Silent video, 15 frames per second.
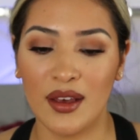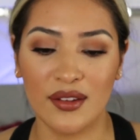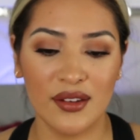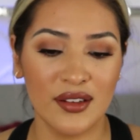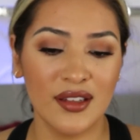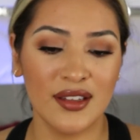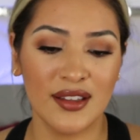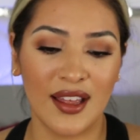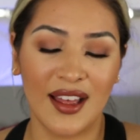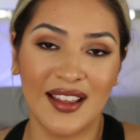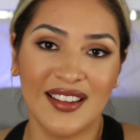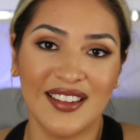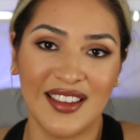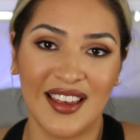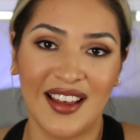Other than
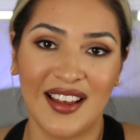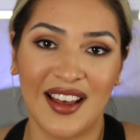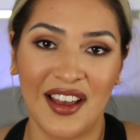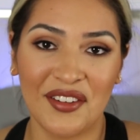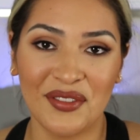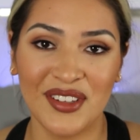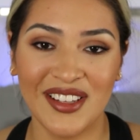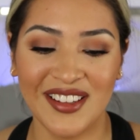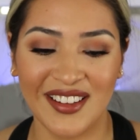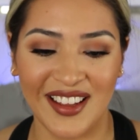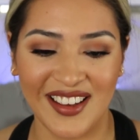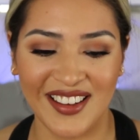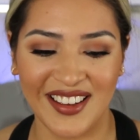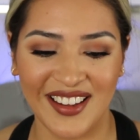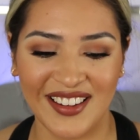that, yeah, I really
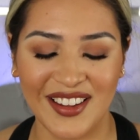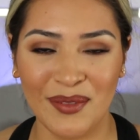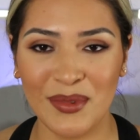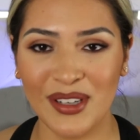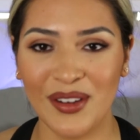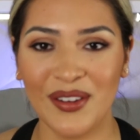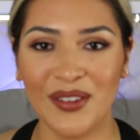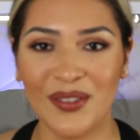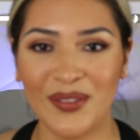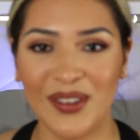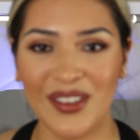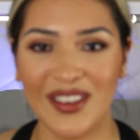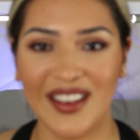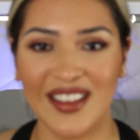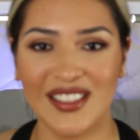like it. Let me know what
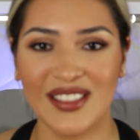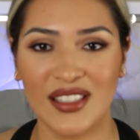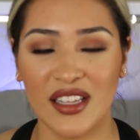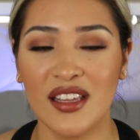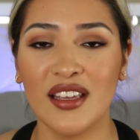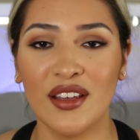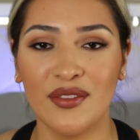you guys think.